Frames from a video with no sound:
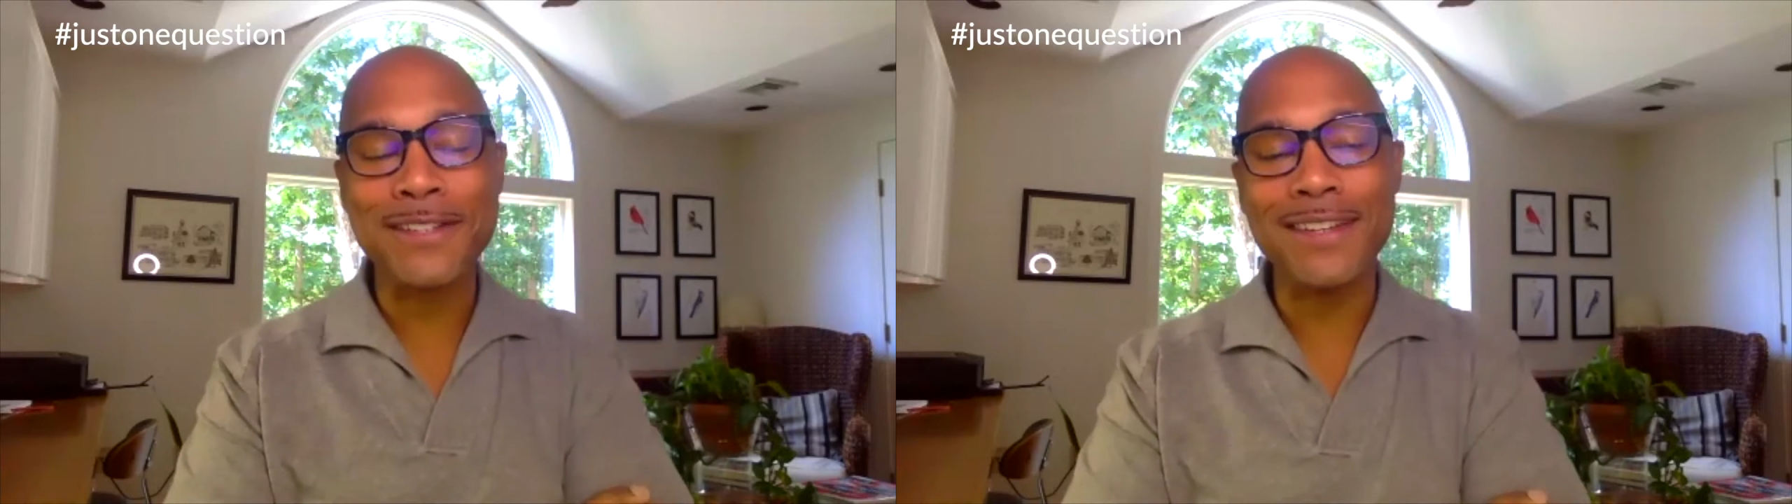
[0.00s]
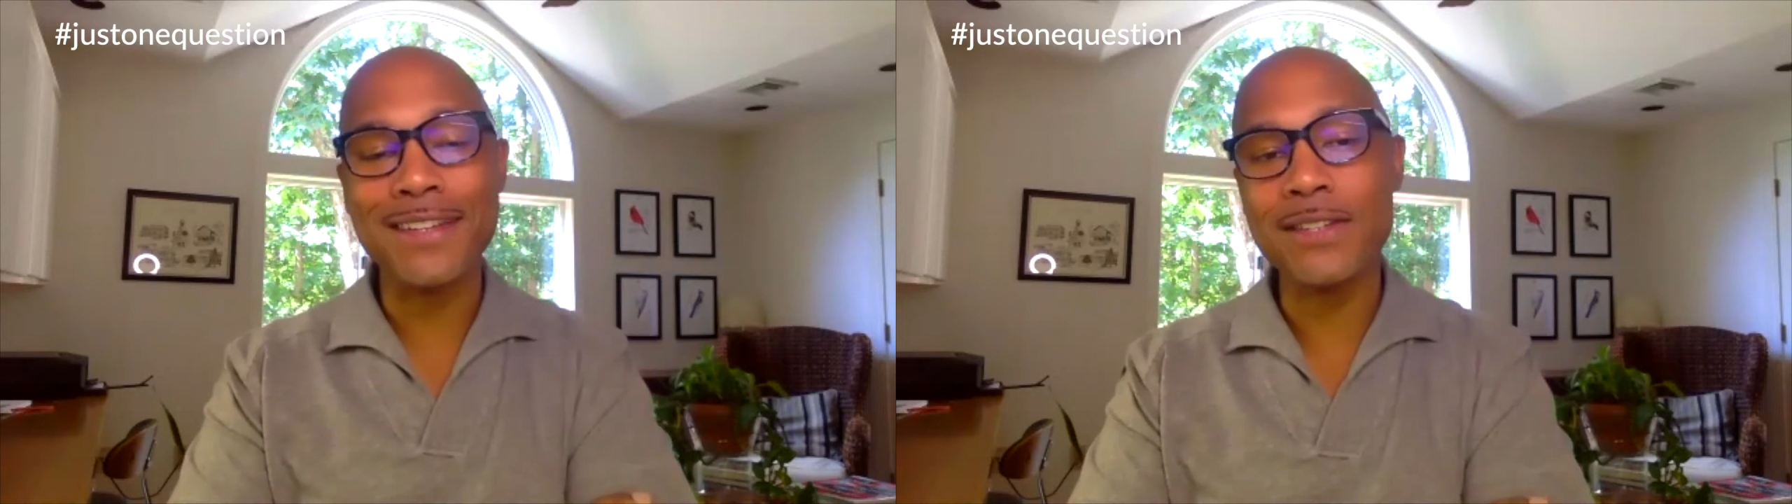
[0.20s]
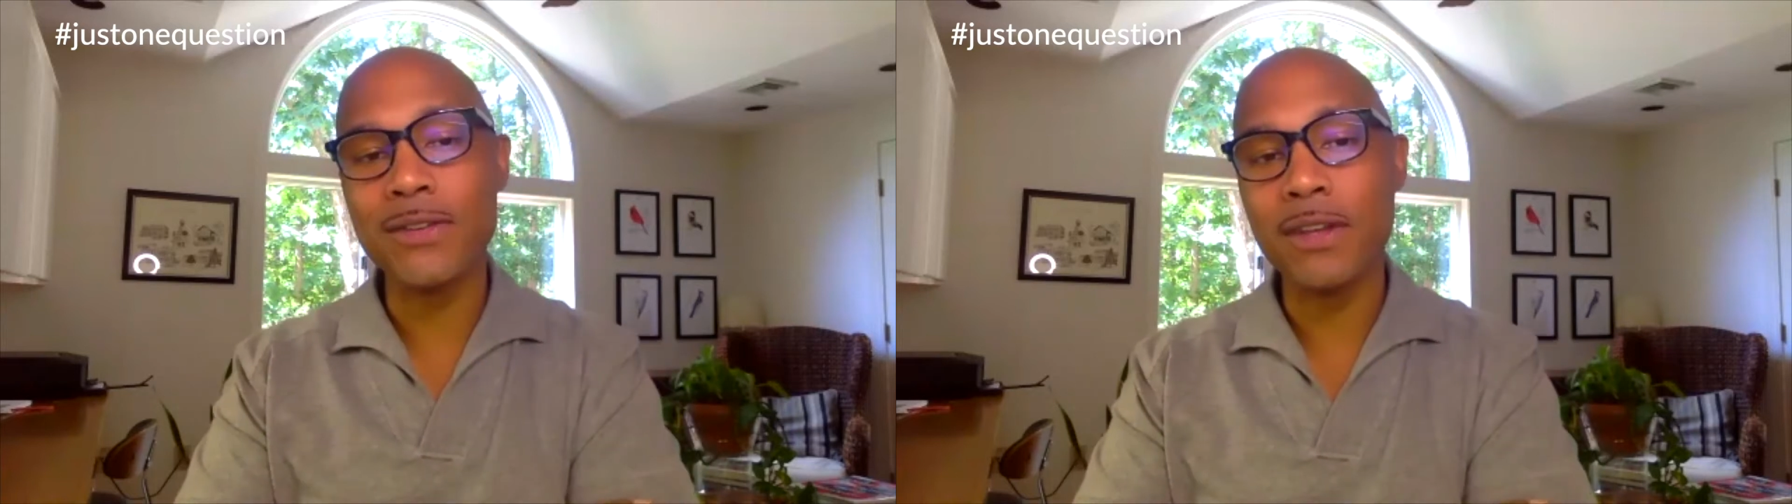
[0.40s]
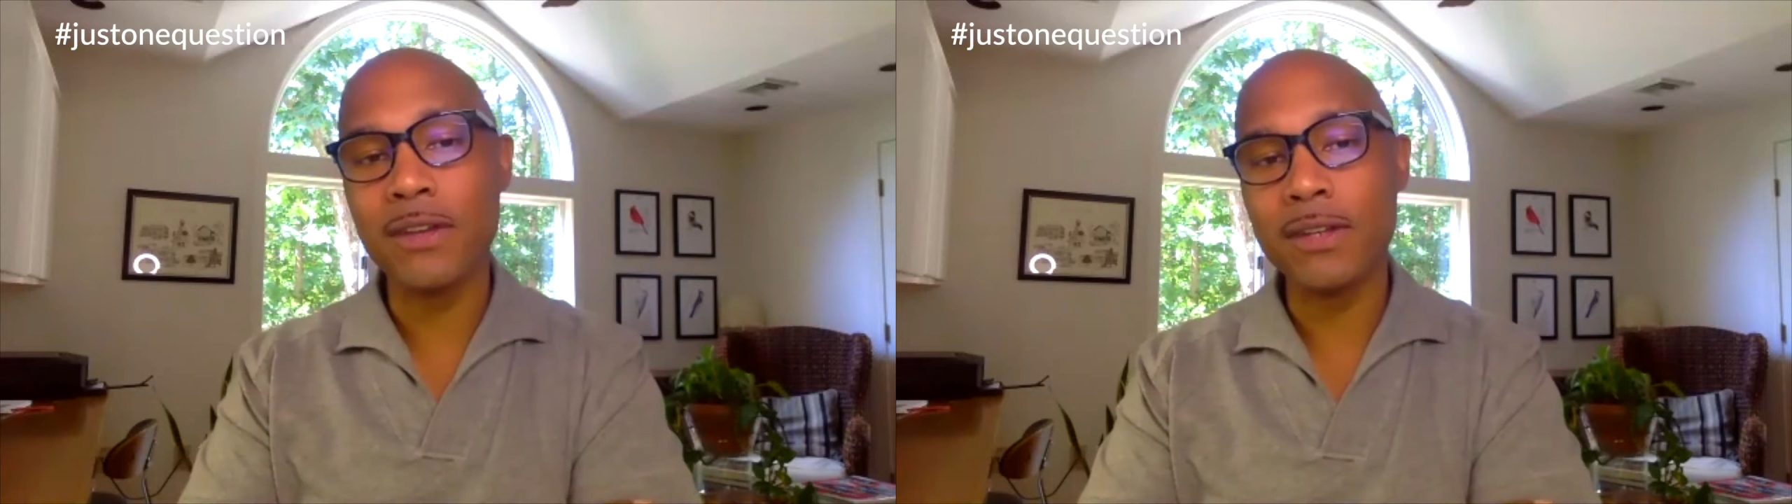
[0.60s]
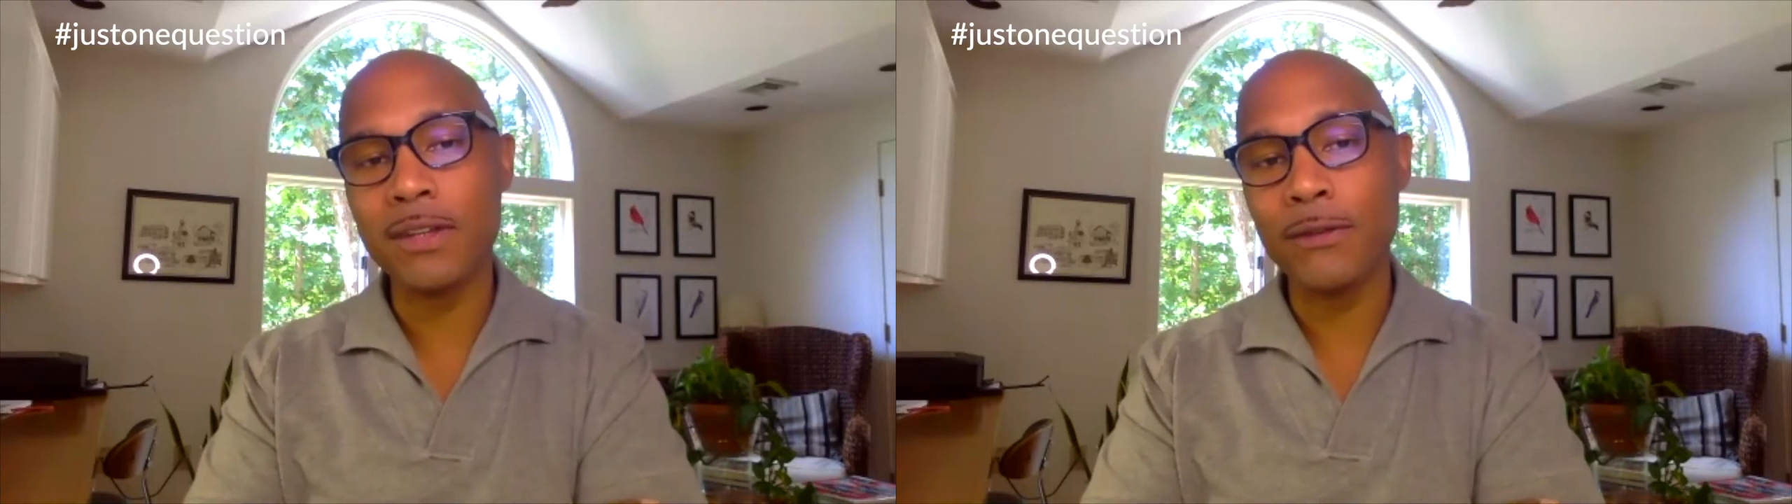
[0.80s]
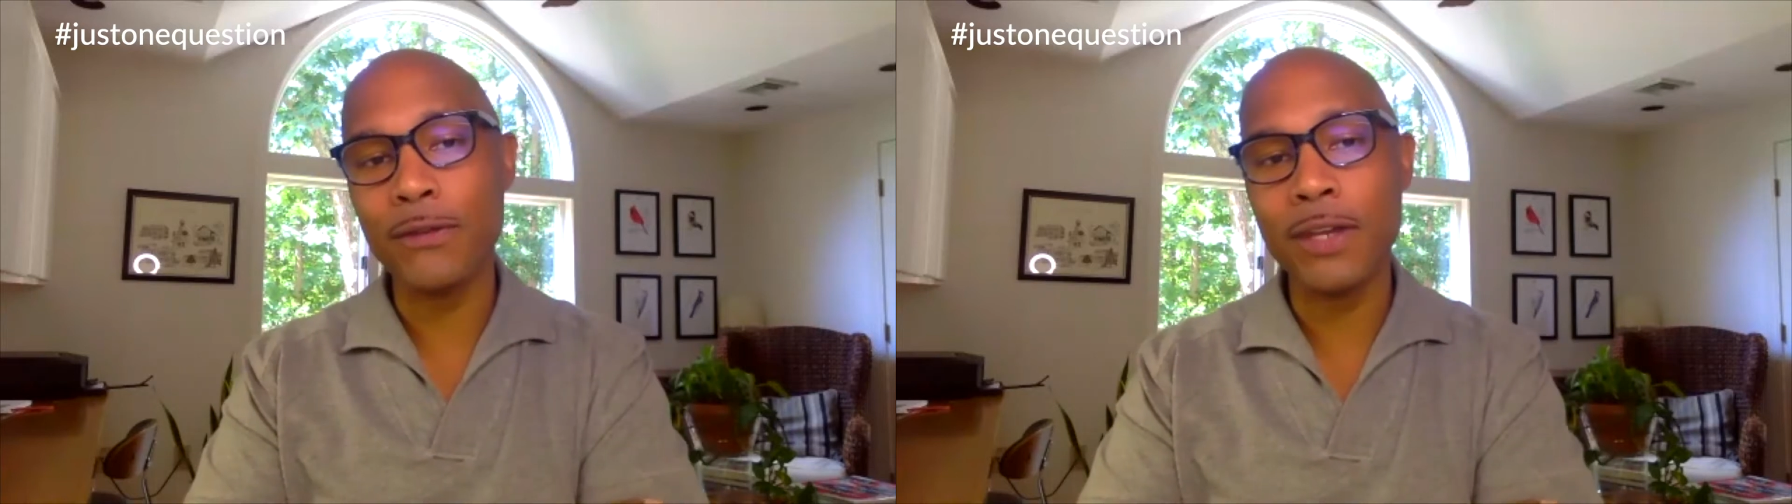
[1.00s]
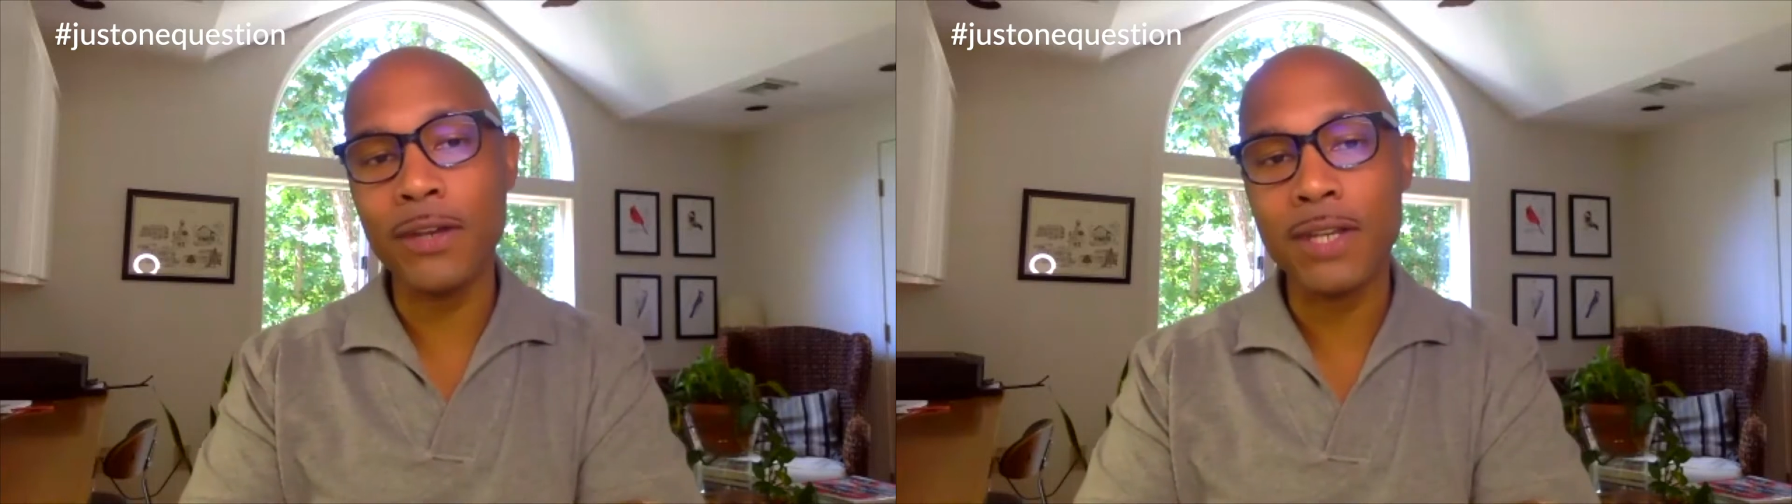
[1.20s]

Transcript: into the to the field.